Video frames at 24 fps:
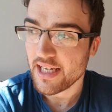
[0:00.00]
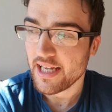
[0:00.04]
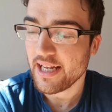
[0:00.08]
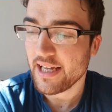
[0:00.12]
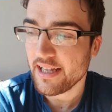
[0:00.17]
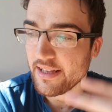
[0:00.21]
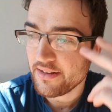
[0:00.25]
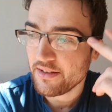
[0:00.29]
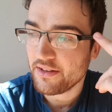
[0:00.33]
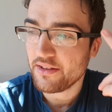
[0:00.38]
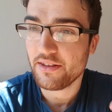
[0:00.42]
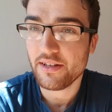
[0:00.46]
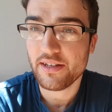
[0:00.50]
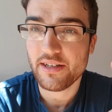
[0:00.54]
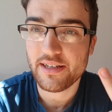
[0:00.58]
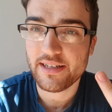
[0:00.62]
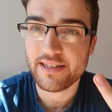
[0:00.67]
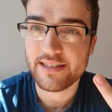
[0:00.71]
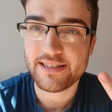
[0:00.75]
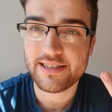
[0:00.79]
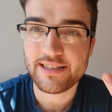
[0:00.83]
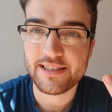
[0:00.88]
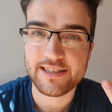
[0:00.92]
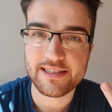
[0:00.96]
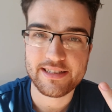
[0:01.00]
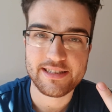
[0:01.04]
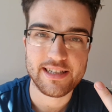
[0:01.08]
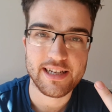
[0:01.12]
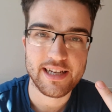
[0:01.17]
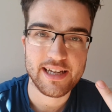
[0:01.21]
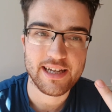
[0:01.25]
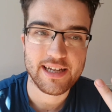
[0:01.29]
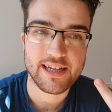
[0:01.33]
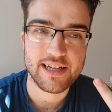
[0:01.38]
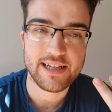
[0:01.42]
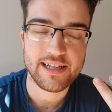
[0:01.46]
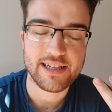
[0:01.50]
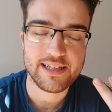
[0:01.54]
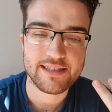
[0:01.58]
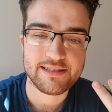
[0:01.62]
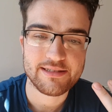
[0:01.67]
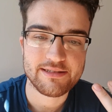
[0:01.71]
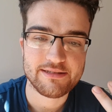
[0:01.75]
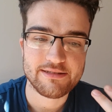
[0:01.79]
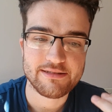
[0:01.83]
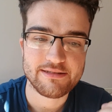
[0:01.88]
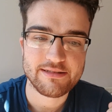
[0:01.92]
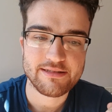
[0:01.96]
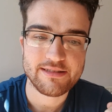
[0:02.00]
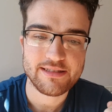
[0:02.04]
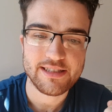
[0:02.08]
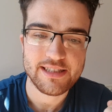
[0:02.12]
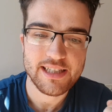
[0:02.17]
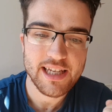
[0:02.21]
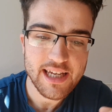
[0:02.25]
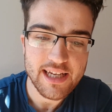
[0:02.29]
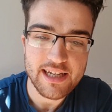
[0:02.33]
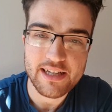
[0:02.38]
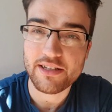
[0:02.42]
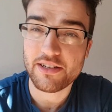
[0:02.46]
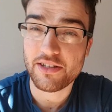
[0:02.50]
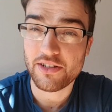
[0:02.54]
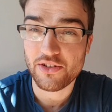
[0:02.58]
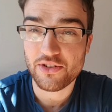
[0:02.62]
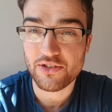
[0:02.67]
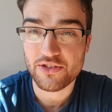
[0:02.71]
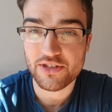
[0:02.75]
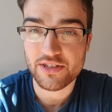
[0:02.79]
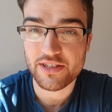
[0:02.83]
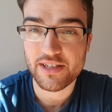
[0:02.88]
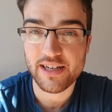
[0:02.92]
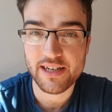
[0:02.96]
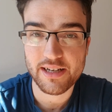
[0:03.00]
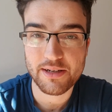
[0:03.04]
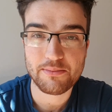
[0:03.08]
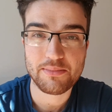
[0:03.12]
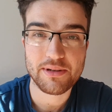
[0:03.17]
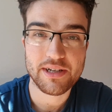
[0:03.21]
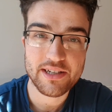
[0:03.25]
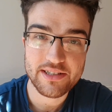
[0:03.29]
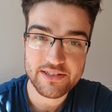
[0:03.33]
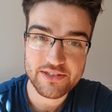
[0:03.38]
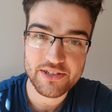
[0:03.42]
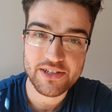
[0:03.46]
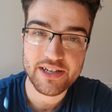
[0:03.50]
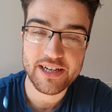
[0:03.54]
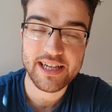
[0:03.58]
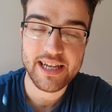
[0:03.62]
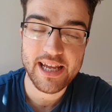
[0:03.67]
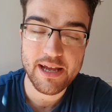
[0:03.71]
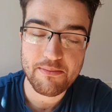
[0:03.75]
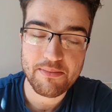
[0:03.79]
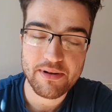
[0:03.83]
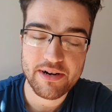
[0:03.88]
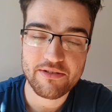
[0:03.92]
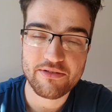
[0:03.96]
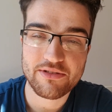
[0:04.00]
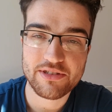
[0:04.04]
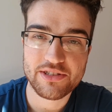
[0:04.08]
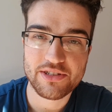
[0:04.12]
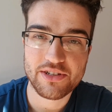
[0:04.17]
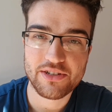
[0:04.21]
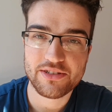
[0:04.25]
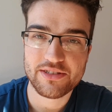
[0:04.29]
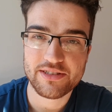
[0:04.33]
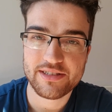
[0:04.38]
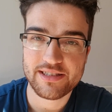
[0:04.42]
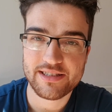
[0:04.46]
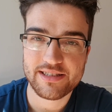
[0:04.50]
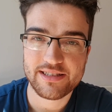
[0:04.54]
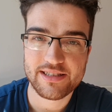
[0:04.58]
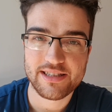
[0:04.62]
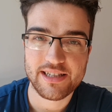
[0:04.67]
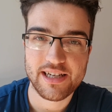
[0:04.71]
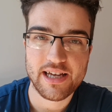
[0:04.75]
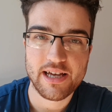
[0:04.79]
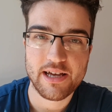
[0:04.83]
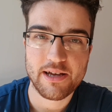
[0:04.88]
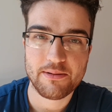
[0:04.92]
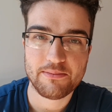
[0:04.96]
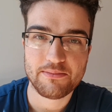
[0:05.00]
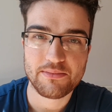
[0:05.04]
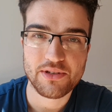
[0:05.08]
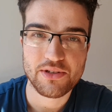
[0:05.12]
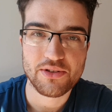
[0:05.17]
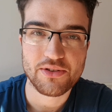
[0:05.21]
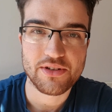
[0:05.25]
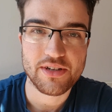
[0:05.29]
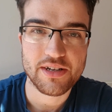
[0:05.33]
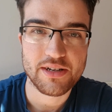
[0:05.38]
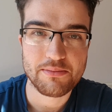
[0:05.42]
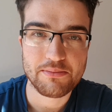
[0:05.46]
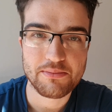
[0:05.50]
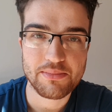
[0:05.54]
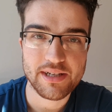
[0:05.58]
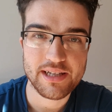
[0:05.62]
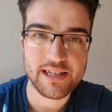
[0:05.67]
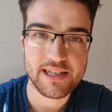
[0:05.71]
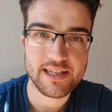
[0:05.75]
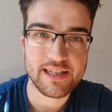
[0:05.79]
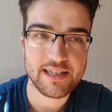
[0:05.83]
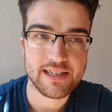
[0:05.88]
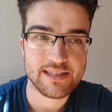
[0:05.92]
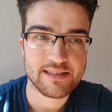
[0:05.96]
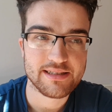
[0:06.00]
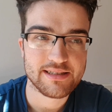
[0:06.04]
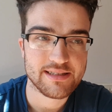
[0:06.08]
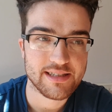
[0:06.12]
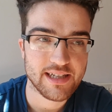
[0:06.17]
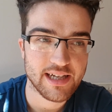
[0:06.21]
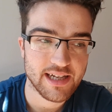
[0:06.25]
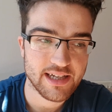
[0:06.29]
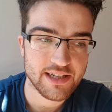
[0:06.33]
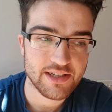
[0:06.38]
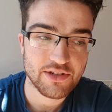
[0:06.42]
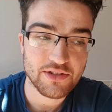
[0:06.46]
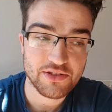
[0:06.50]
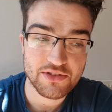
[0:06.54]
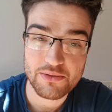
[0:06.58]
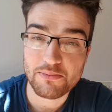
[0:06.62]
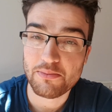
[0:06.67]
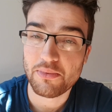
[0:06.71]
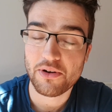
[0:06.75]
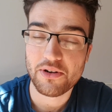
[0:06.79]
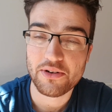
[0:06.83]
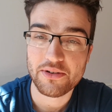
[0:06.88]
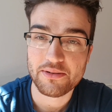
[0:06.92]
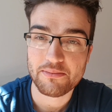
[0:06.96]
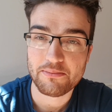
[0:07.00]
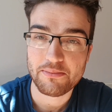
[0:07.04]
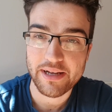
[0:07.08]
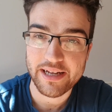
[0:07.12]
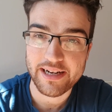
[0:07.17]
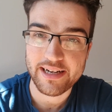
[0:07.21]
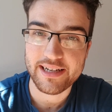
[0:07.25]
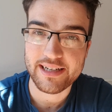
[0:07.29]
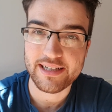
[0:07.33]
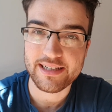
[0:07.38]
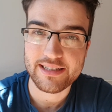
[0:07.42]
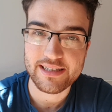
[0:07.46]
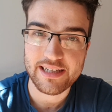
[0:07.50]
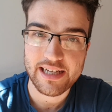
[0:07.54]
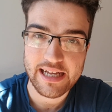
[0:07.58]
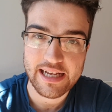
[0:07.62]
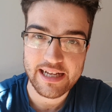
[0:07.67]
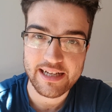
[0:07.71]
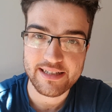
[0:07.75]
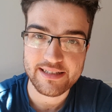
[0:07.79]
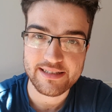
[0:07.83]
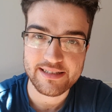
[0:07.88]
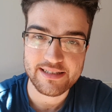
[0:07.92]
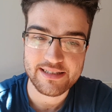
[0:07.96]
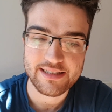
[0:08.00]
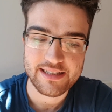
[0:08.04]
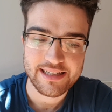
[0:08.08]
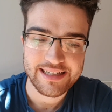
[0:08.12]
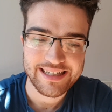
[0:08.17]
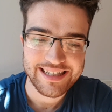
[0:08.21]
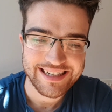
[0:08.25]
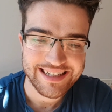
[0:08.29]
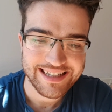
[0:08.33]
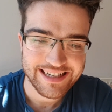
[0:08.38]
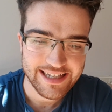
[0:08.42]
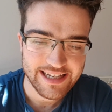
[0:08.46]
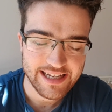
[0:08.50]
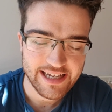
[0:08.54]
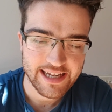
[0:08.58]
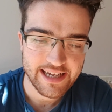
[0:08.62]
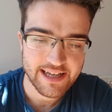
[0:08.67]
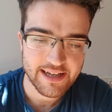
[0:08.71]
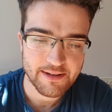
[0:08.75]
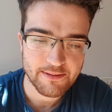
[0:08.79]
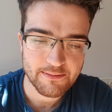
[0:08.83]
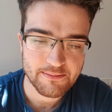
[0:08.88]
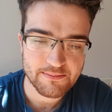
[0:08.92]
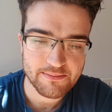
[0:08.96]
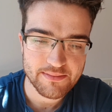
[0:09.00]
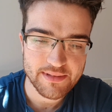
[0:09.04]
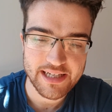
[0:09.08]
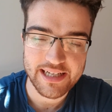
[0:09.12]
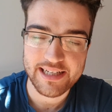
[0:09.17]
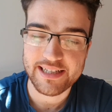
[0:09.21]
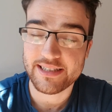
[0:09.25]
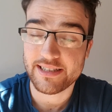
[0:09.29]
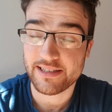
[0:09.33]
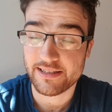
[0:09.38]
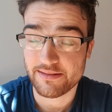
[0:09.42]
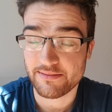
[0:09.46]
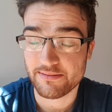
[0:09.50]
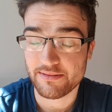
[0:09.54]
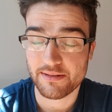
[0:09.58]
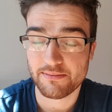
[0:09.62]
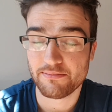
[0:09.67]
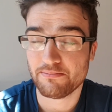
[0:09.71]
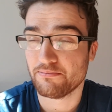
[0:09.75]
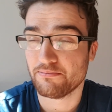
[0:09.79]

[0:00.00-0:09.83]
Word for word: and third, uh, yeah, you're just gonna because you're gonna get better results. Um, you're gonna be uh, looked upon better as um, as